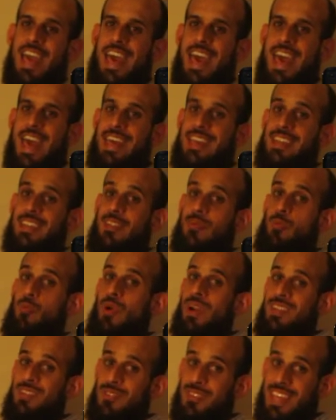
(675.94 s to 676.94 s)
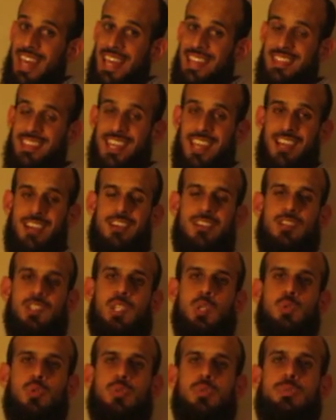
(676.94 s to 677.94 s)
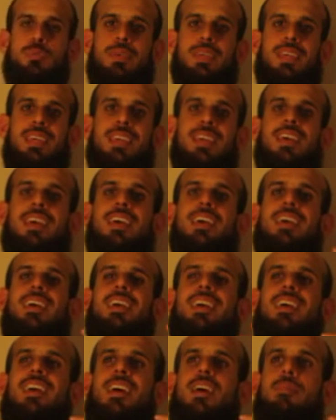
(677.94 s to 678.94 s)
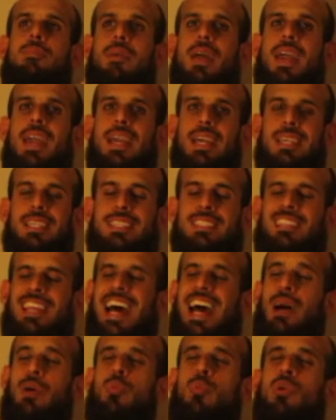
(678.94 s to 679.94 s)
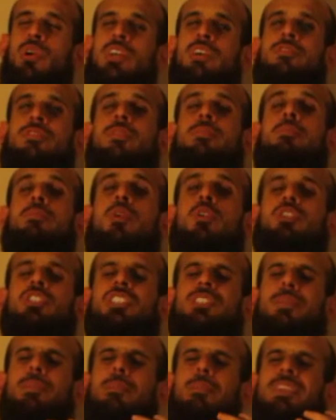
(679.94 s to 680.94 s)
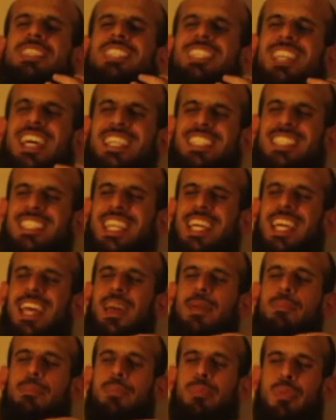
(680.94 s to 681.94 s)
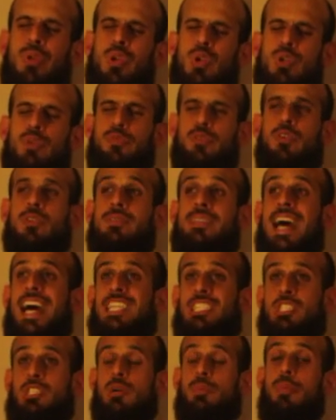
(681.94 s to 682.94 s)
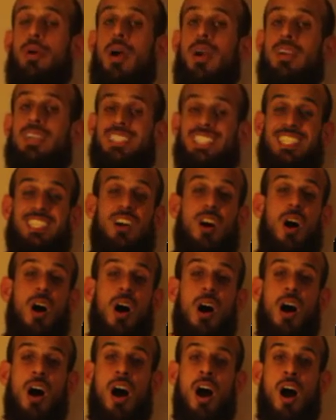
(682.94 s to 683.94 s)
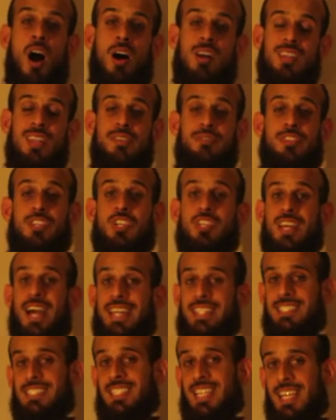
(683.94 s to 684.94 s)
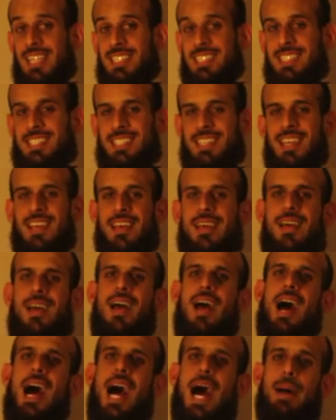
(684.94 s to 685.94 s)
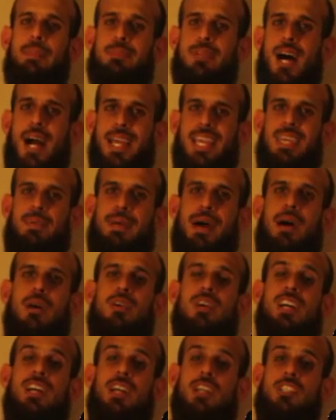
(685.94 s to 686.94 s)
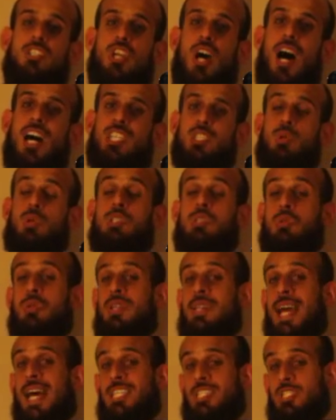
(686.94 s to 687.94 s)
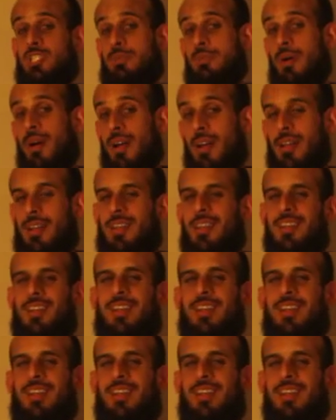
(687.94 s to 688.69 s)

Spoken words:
And when you get there, you will be amazed at one of the most majestic and beautiful national parks in all of the United States. I'm talking about Joshua Tree National Park.